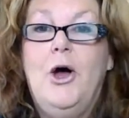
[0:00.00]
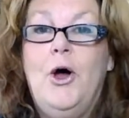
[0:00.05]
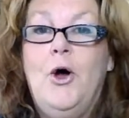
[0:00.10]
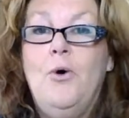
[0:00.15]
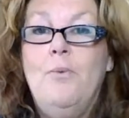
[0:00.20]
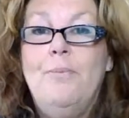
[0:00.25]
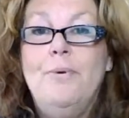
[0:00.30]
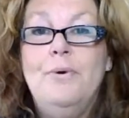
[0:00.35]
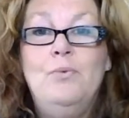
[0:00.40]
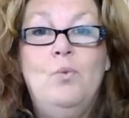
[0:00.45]

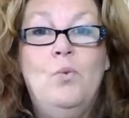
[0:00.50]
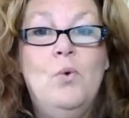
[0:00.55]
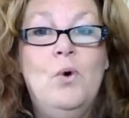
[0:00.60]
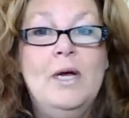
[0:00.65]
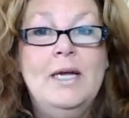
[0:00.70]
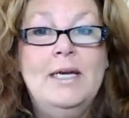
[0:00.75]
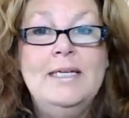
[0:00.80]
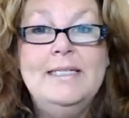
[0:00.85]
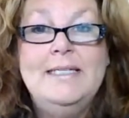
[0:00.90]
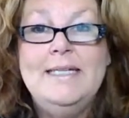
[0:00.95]
open
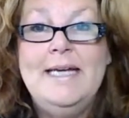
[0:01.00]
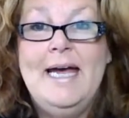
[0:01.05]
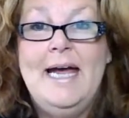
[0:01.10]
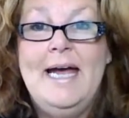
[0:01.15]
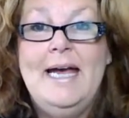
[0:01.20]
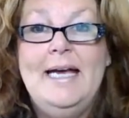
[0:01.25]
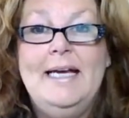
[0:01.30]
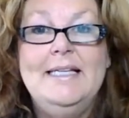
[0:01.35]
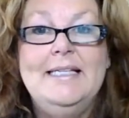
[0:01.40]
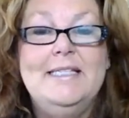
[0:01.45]
one a
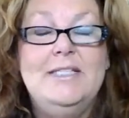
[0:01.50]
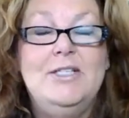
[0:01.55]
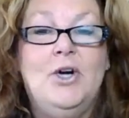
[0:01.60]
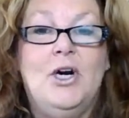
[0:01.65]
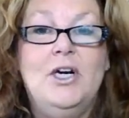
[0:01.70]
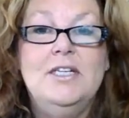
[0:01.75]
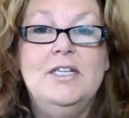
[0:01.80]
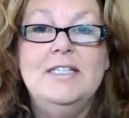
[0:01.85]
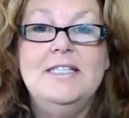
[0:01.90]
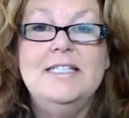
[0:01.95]
day,
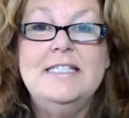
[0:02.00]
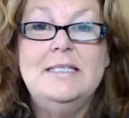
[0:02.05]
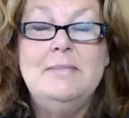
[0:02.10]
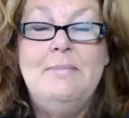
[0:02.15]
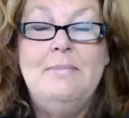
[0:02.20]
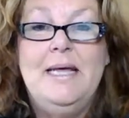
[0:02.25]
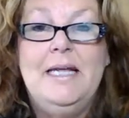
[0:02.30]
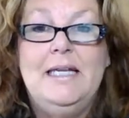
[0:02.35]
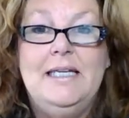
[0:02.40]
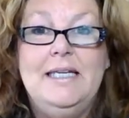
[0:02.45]
start to
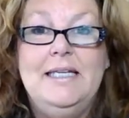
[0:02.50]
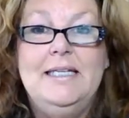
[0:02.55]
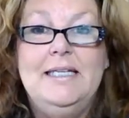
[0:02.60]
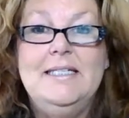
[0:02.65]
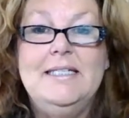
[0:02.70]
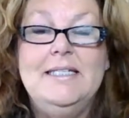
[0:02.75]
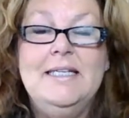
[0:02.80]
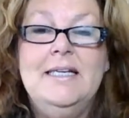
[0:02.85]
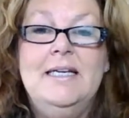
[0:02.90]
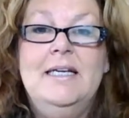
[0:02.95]
smell
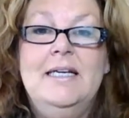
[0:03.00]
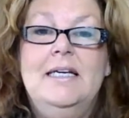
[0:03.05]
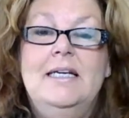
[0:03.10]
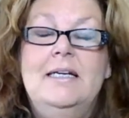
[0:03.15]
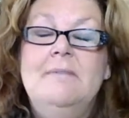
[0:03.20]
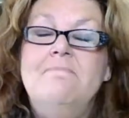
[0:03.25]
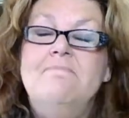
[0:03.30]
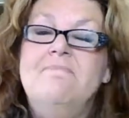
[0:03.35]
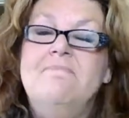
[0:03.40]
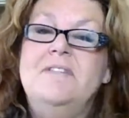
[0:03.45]
it,
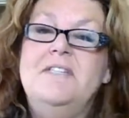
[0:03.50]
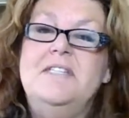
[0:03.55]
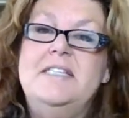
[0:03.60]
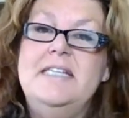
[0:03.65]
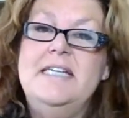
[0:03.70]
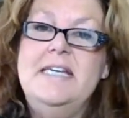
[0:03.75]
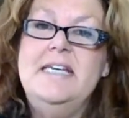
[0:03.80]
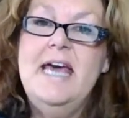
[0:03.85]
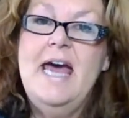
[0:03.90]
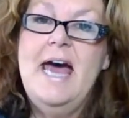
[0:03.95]

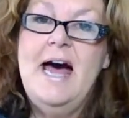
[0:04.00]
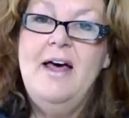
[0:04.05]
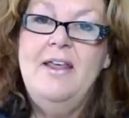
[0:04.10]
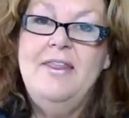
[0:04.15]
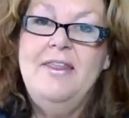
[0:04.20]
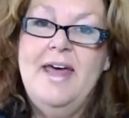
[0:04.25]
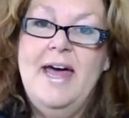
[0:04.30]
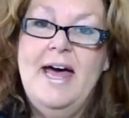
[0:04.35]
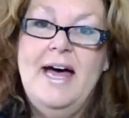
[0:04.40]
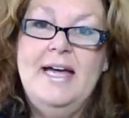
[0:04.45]
see
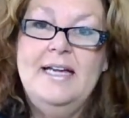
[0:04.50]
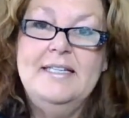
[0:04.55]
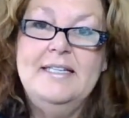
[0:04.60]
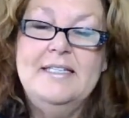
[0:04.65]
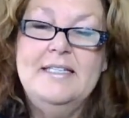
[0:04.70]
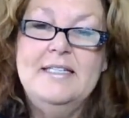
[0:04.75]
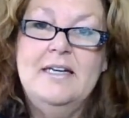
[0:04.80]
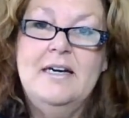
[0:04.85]
how that